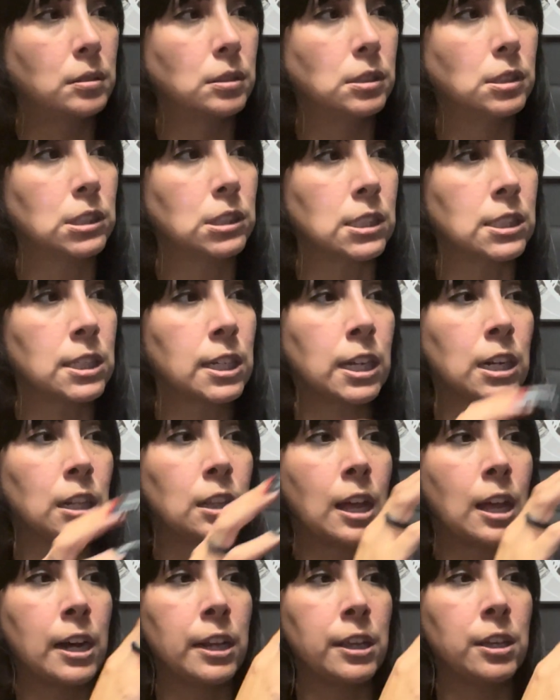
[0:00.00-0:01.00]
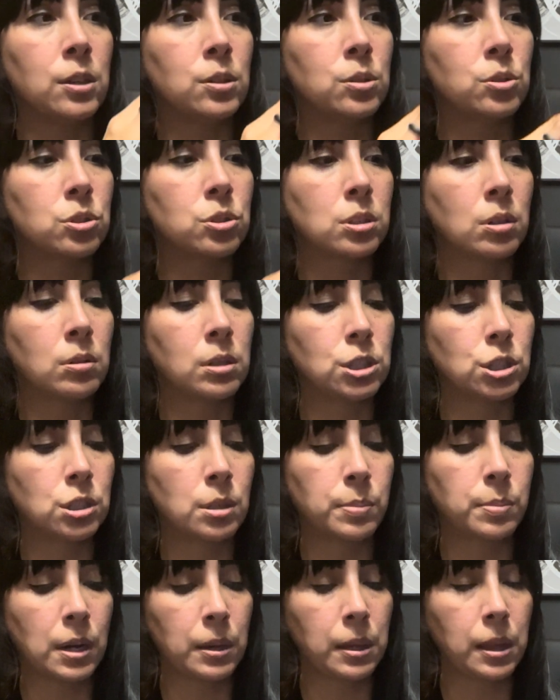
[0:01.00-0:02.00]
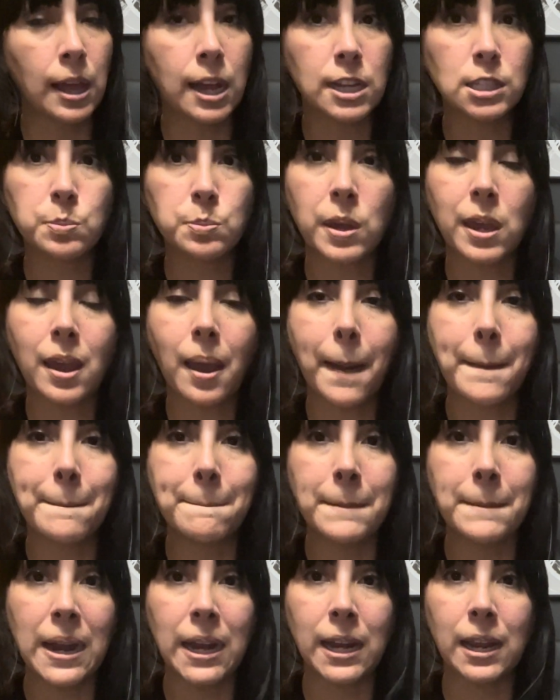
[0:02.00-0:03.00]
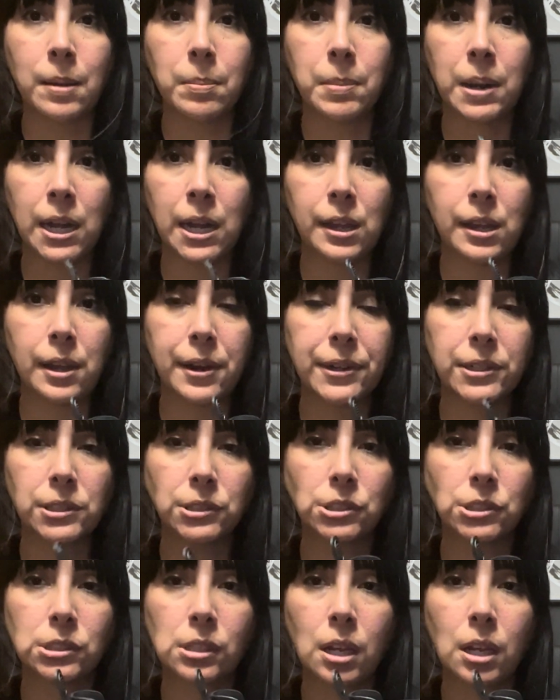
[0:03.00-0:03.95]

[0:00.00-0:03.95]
Doesn't get a lot of use, so it should probably last me many, many years.